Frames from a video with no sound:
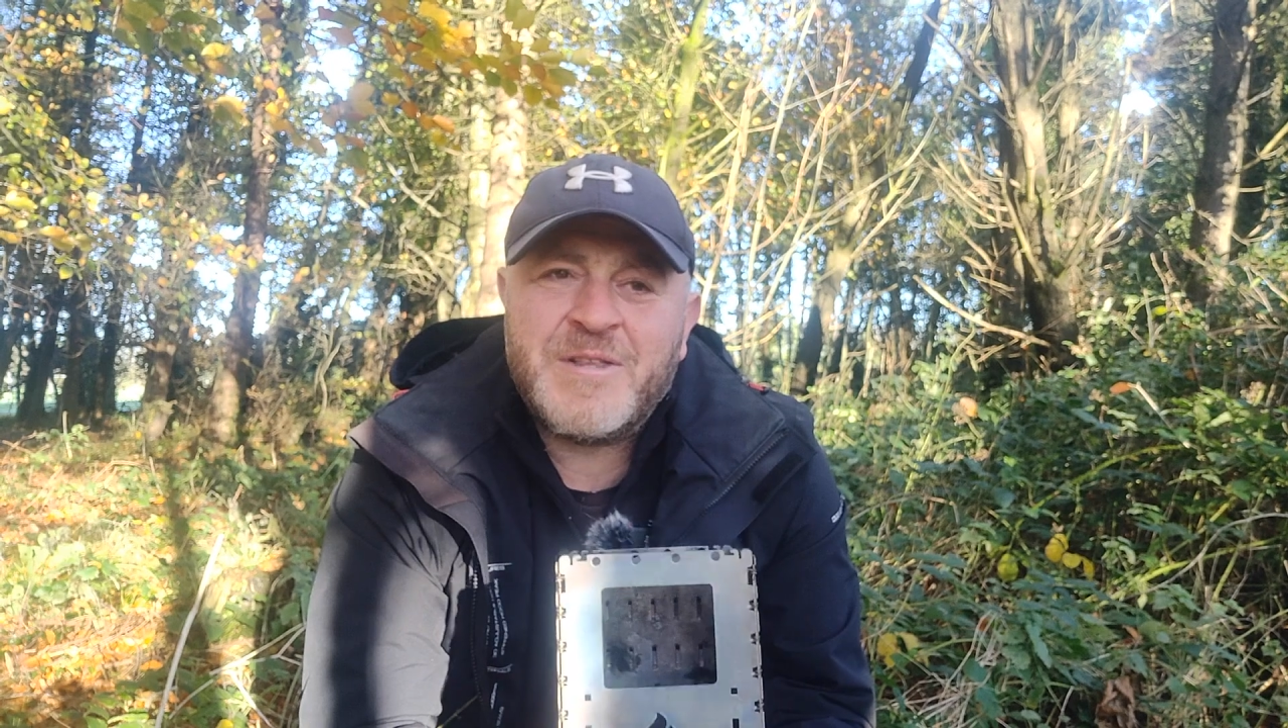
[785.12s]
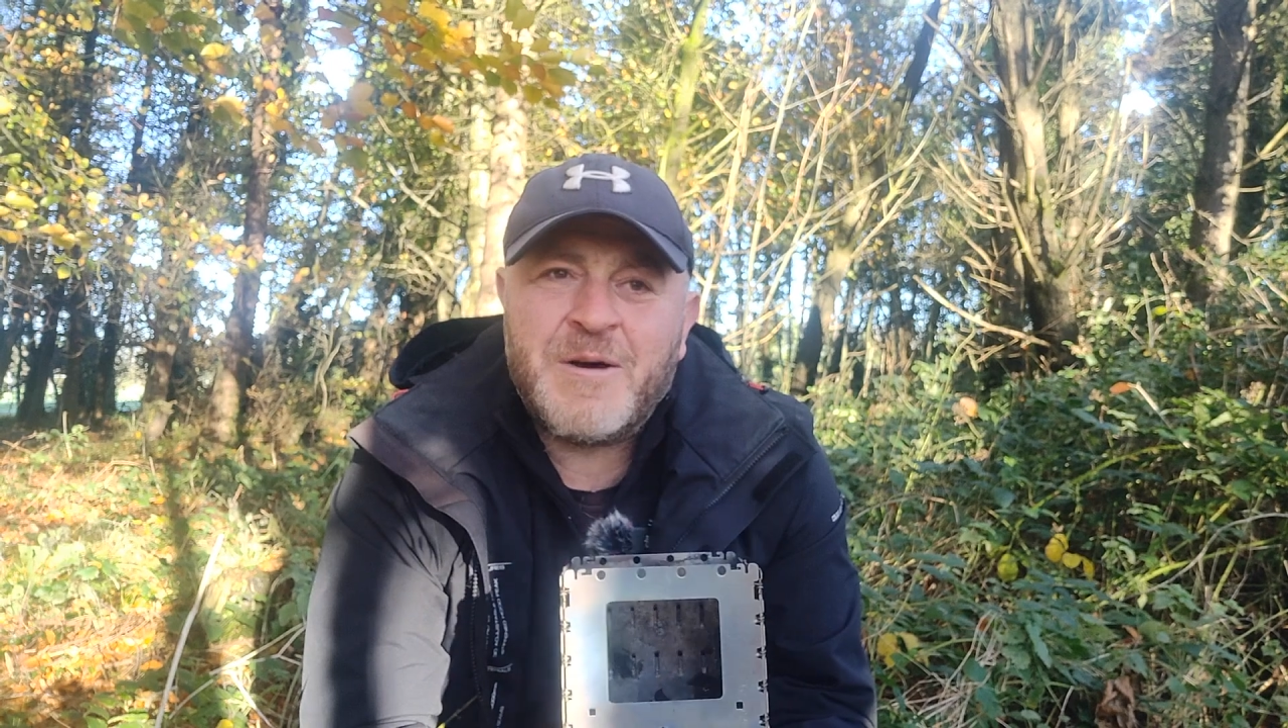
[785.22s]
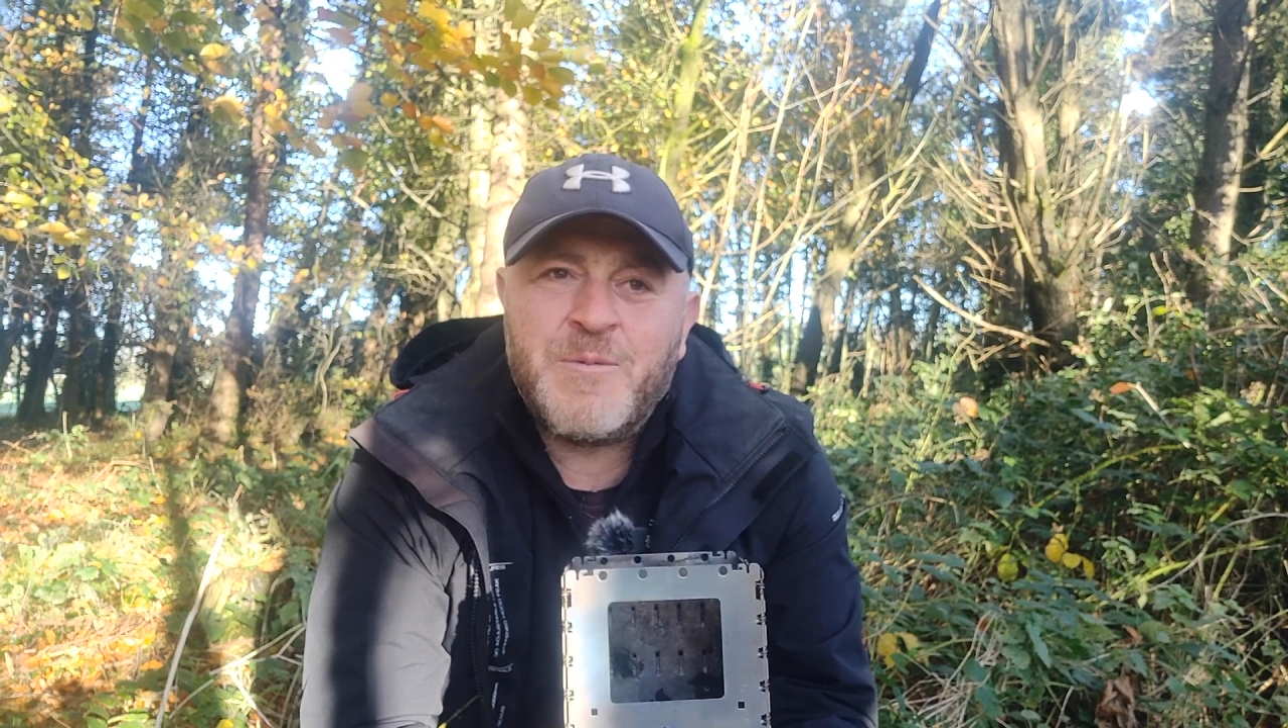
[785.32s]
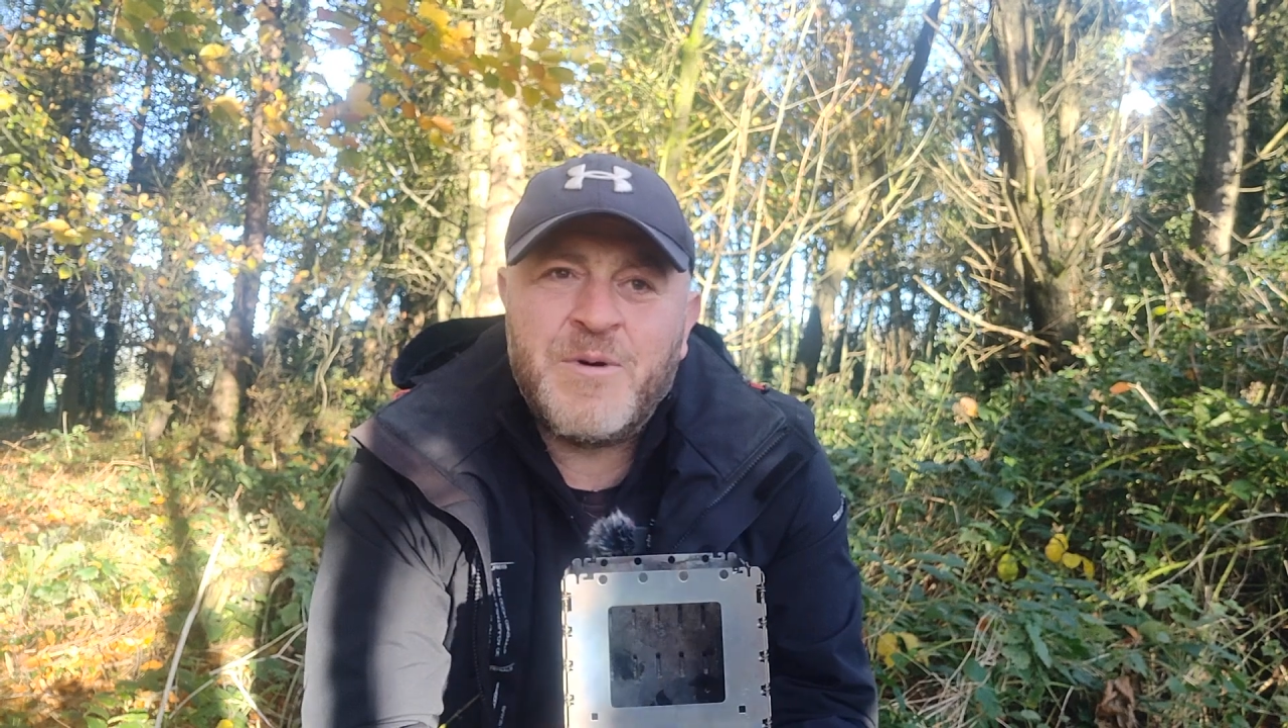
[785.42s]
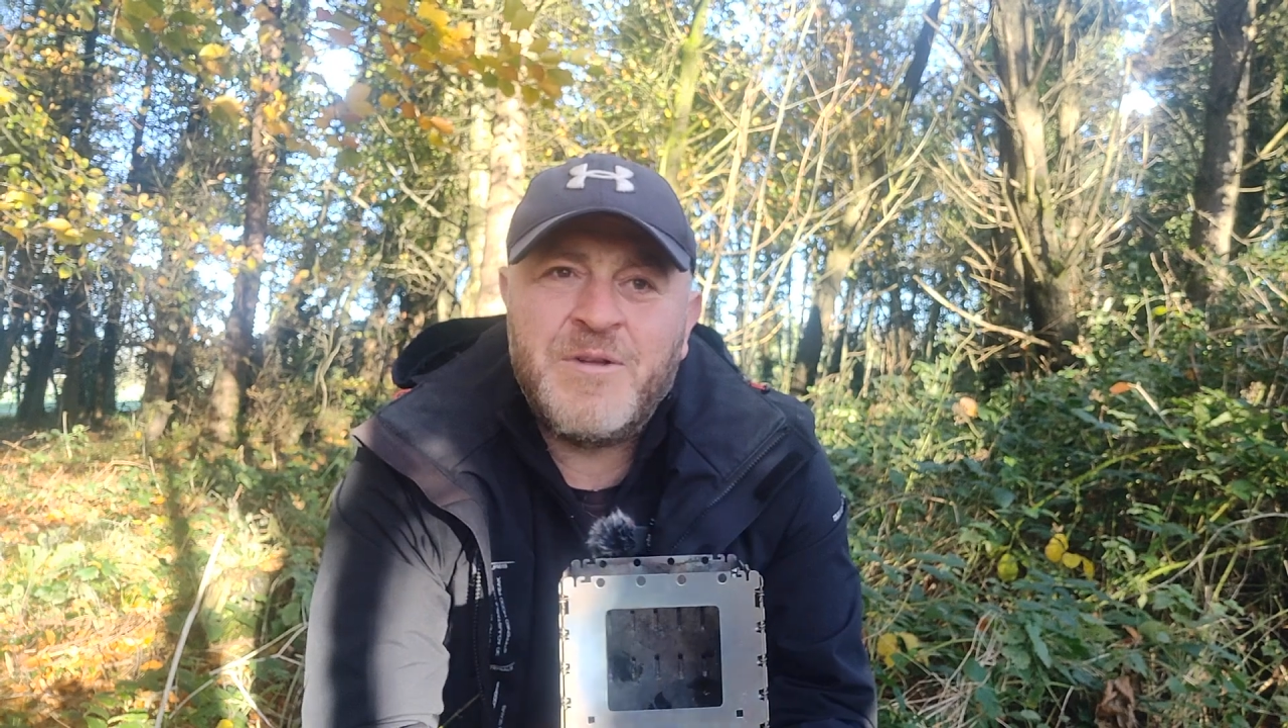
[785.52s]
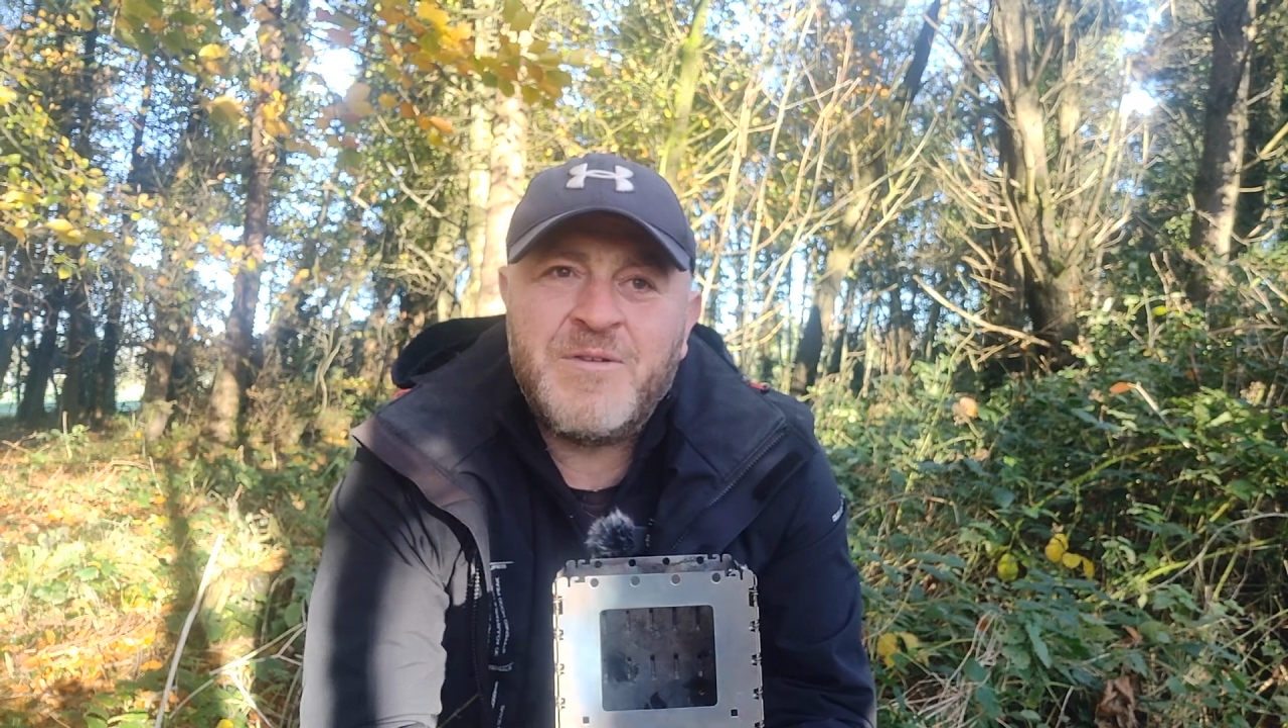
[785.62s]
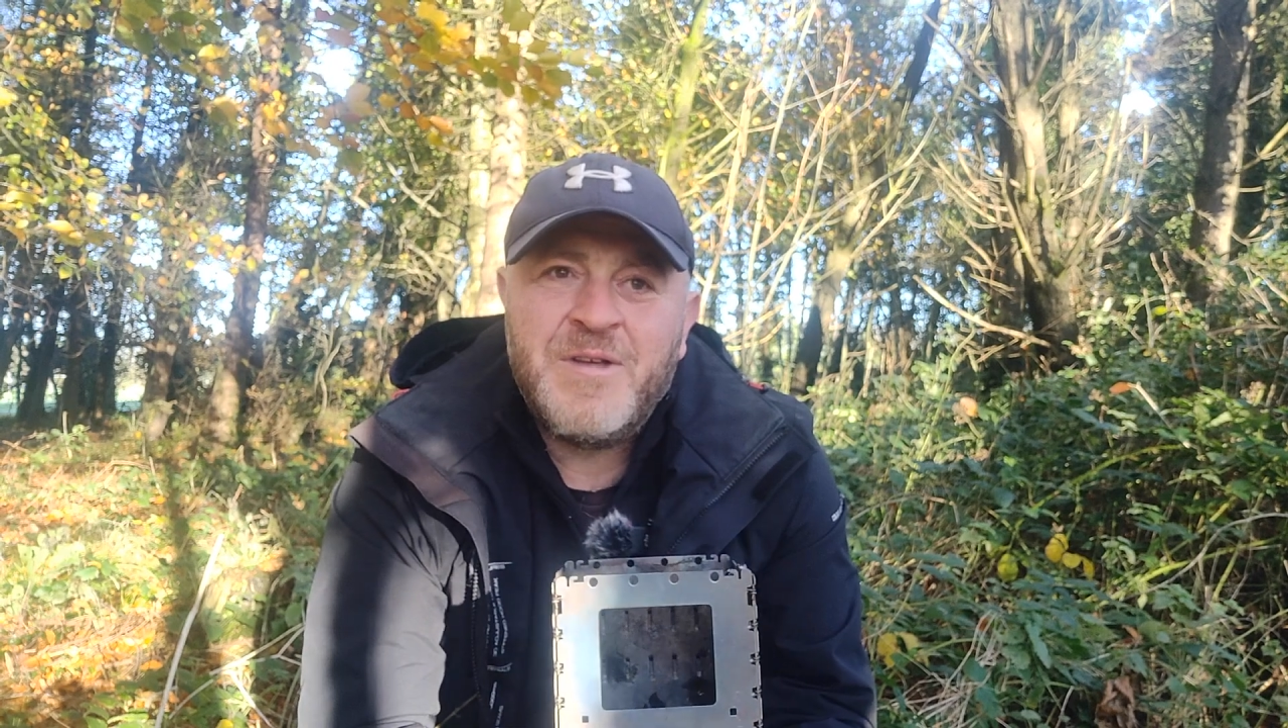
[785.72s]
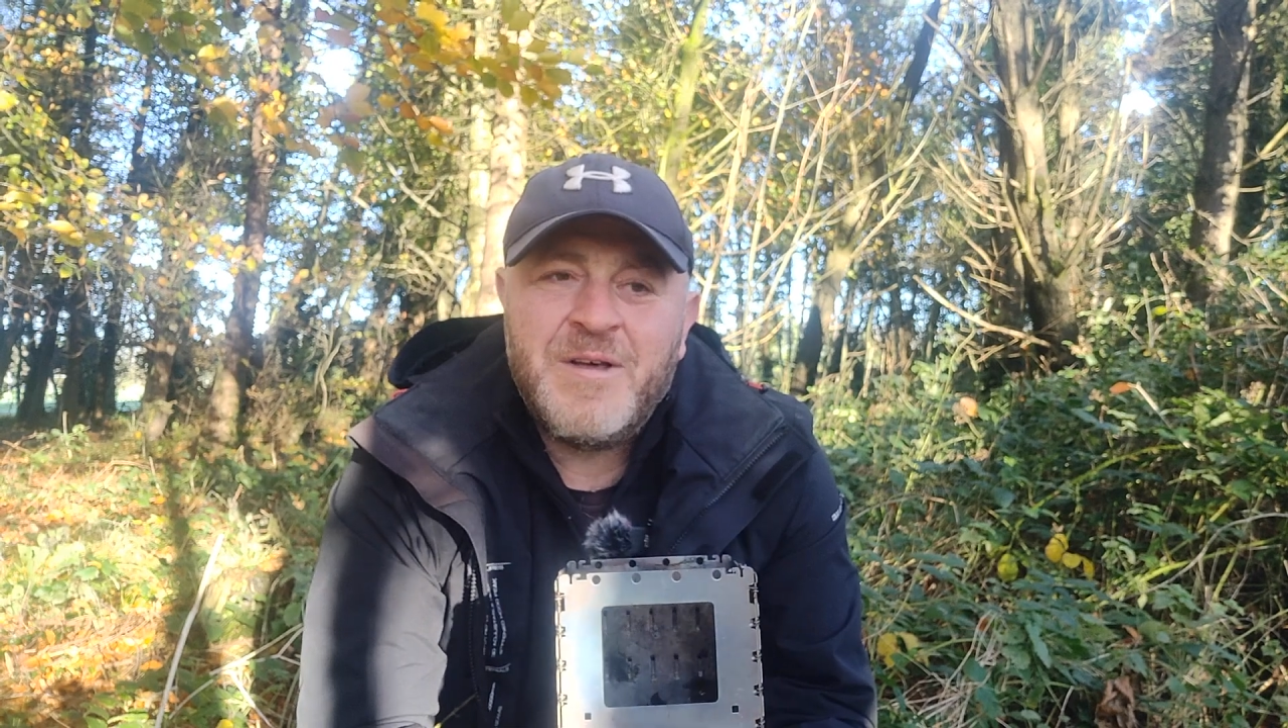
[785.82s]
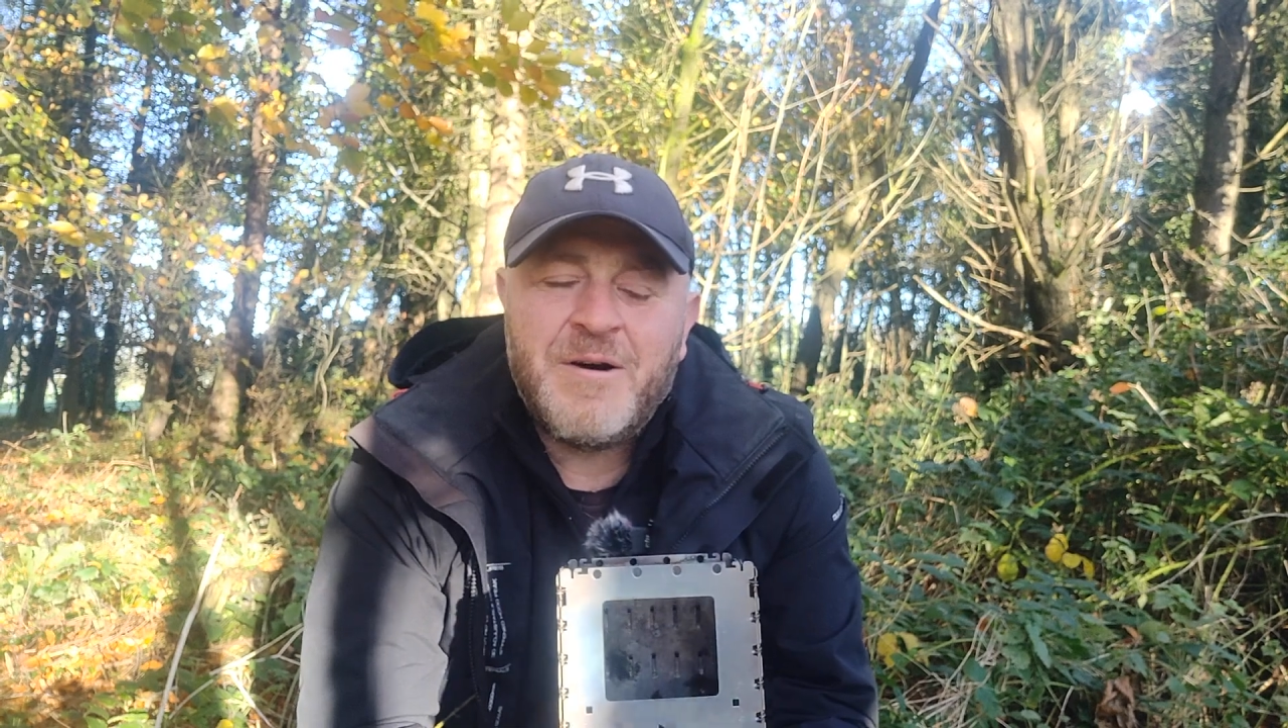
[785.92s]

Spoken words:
that wood,